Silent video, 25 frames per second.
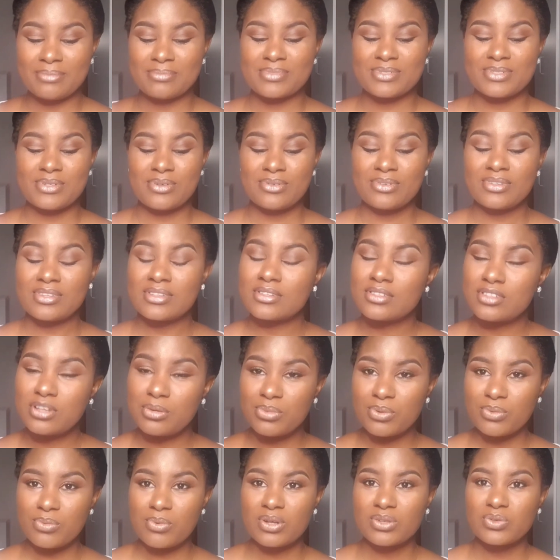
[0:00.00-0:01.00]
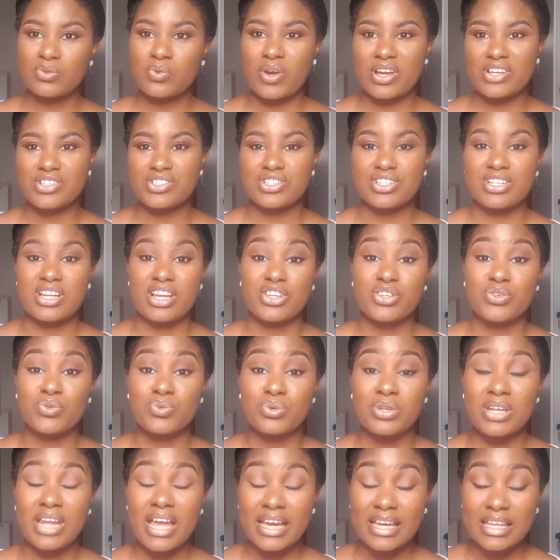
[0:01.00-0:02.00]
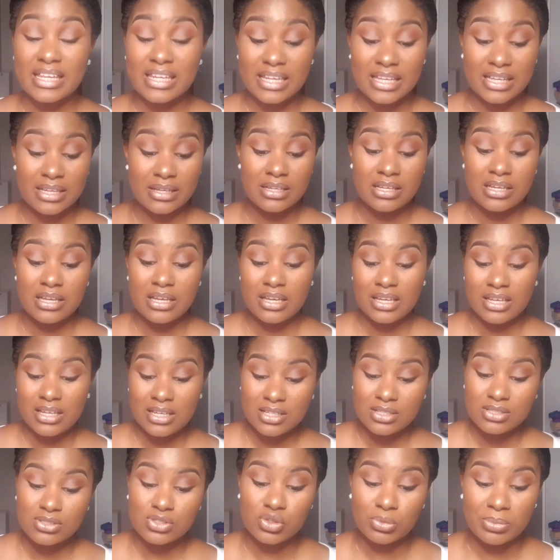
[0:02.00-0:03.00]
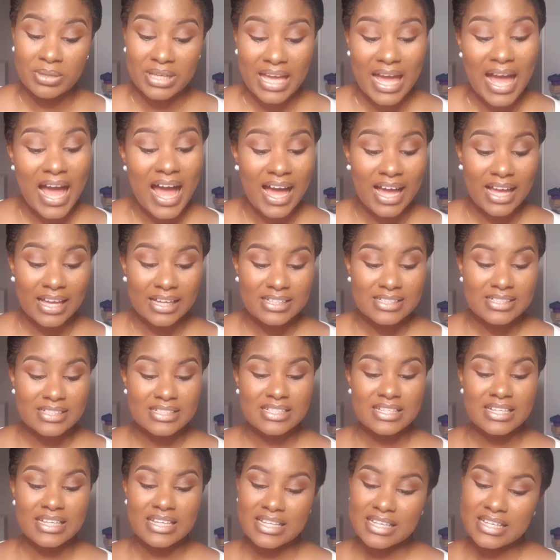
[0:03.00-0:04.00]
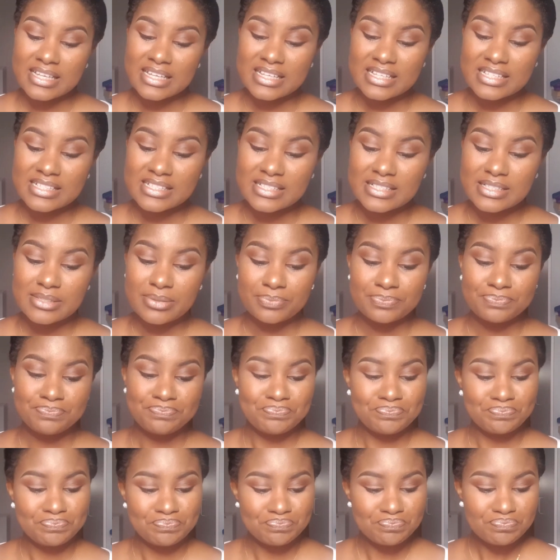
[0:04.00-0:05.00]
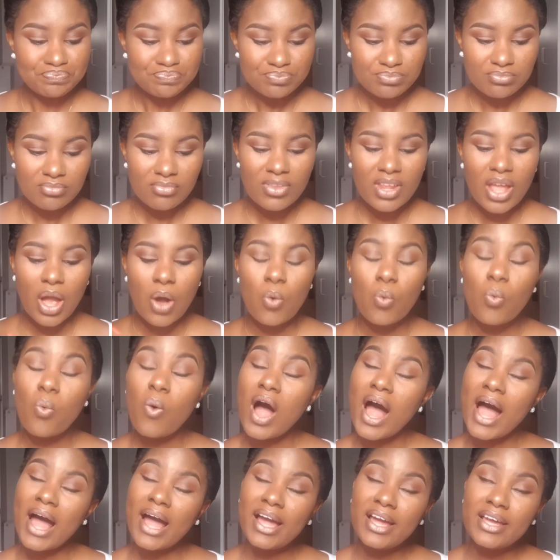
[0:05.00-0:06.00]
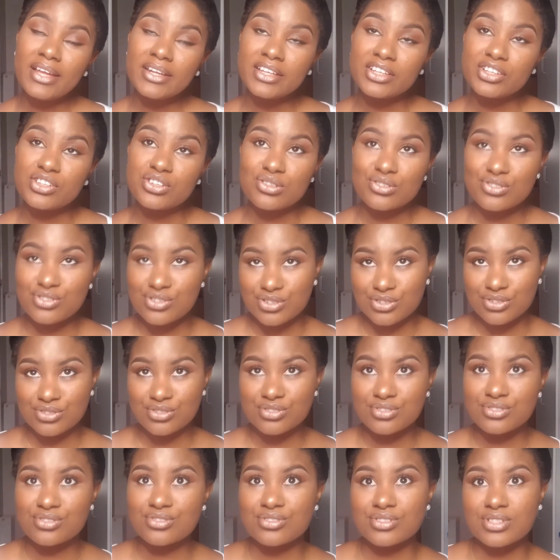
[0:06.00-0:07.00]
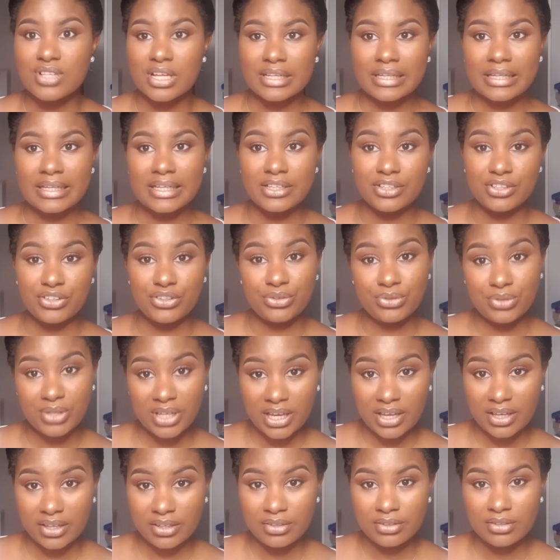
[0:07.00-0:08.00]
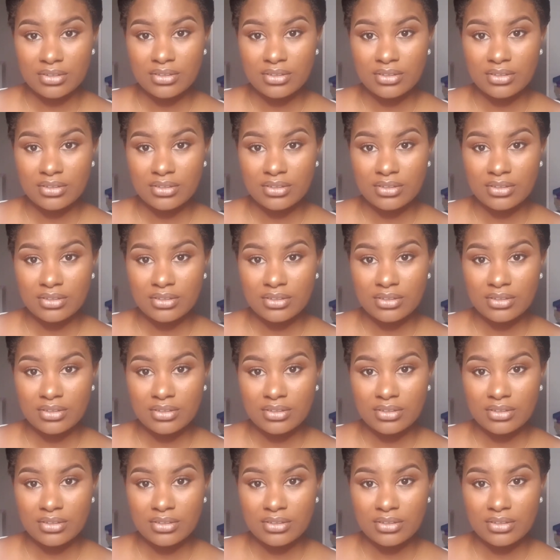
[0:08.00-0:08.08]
So number one question that you will likely to be asked is, why did you choose to study in the UK?